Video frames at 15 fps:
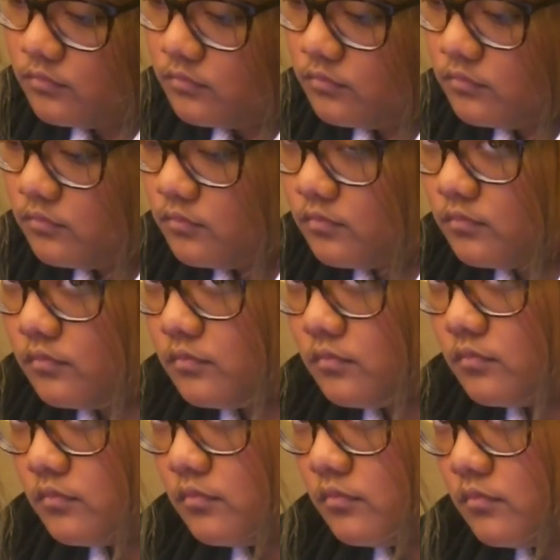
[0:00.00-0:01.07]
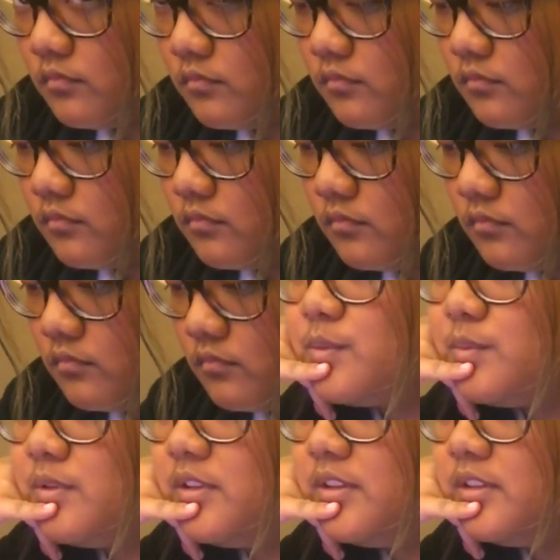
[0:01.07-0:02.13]

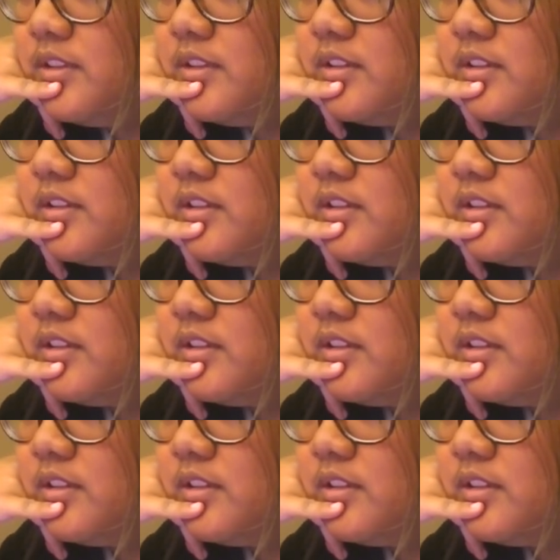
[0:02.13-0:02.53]
No one is speaking in this clip.